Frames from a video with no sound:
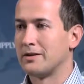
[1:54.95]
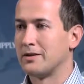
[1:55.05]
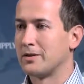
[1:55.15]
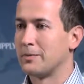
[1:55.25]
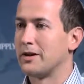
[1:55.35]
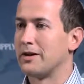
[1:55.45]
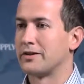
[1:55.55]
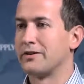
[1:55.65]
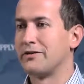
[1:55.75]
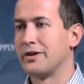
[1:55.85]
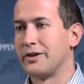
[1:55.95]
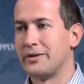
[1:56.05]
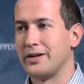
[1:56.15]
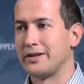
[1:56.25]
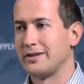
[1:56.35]
our products are very
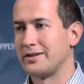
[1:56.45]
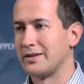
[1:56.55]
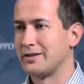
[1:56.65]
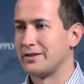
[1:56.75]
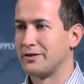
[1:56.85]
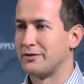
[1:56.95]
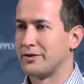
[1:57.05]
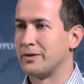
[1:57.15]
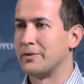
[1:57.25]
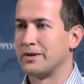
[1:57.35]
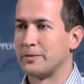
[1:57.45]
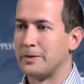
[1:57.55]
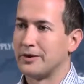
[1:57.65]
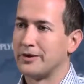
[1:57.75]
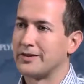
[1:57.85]
unique in the sense of, one
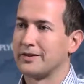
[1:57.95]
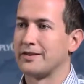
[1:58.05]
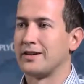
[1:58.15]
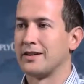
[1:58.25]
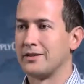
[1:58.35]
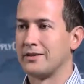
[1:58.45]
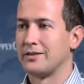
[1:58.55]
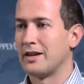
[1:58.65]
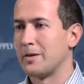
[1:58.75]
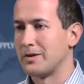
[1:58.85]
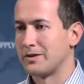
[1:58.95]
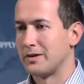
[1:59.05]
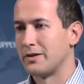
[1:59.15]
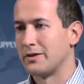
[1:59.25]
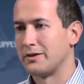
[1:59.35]
speaker doesn't sell the same as
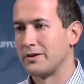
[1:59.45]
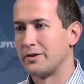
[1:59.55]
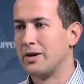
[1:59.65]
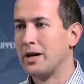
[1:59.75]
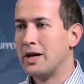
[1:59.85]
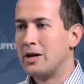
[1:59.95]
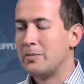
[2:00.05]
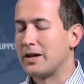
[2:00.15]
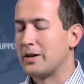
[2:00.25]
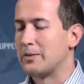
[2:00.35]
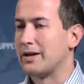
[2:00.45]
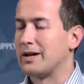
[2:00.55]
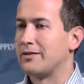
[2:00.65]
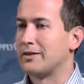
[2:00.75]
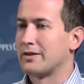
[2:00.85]
another, so being able to
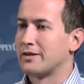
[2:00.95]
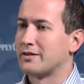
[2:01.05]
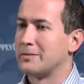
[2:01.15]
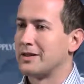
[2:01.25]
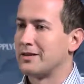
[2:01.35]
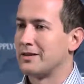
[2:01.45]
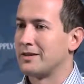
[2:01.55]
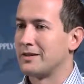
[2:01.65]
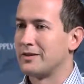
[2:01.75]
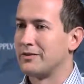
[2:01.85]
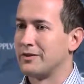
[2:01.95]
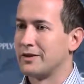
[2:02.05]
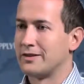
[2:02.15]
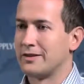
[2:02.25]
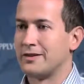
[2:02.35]
have the customizing of a
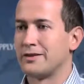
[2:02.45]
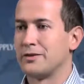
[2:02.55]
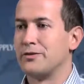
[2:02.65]
statistical